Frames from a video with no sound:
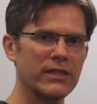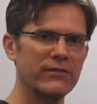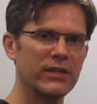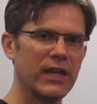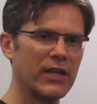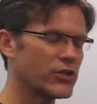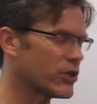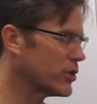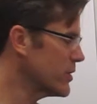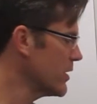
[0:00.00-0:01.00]

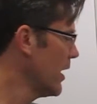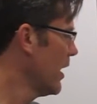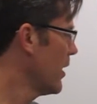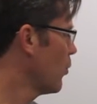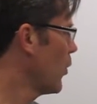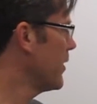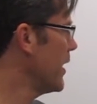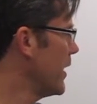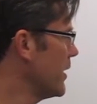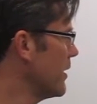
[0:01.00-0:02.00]
deviations
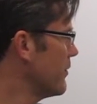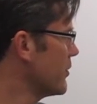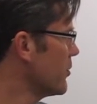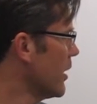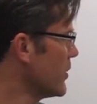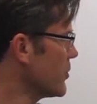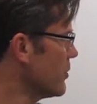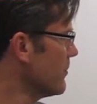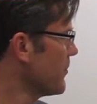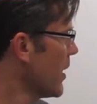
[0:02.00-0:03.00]
within a given cluster.